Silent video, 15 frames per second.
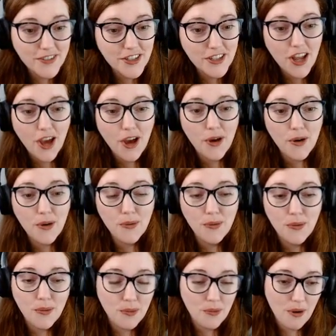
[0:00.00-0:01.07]

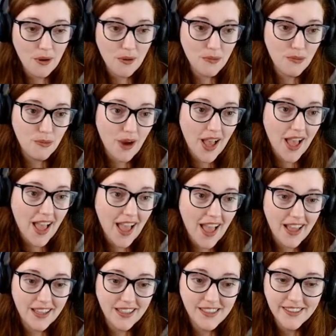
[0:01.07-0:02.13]
know
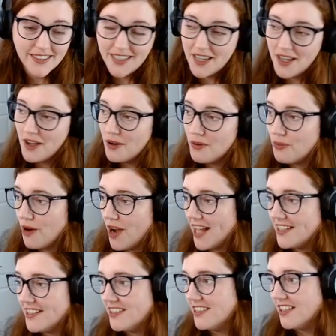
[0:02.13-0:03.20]
where
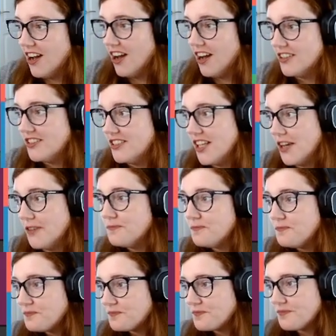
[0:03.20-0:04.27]
to start. So
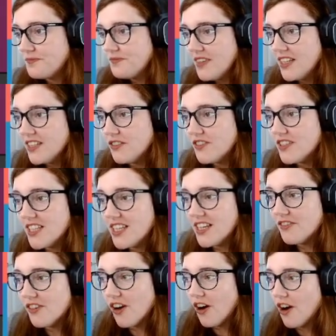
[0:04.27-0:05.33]
obviously
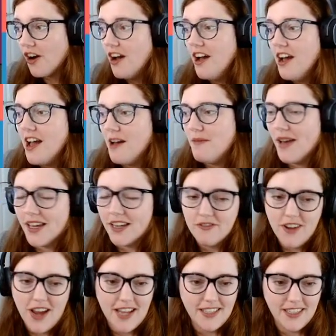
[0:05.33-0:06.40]
you've got Omega
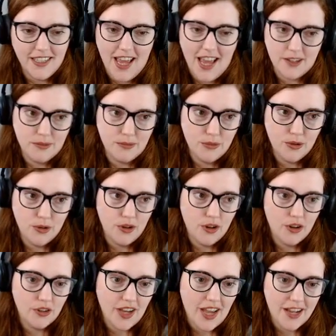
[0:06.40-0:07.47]
Red and Adam
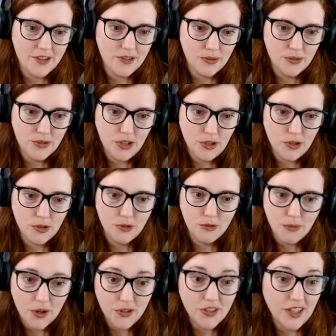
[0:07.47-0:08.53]
Warlock as your two
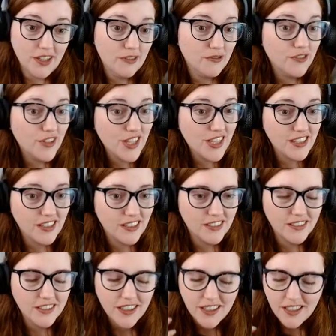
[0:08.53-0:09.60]
most kind of recent,
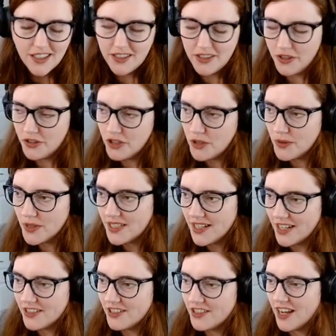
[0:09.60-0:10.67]
the newest
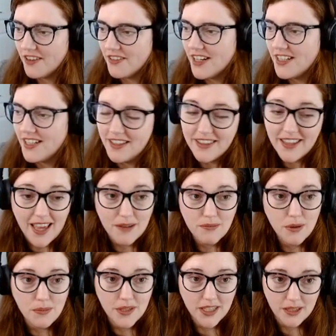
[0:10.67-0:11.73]
Legendaries, and they're
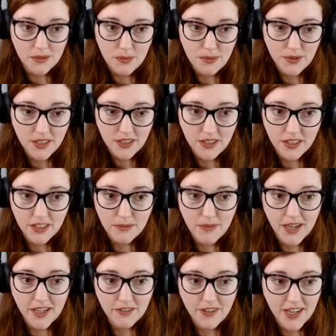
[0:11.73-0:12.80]
probably going to be pretty good.
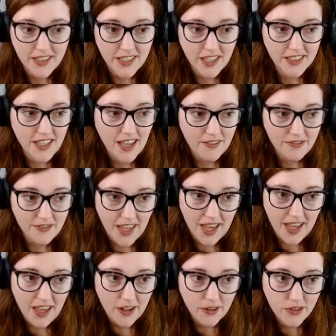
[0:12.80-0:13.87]
Omega Red does have that
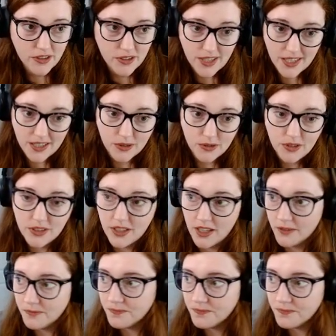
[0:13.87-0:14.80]
health still, so,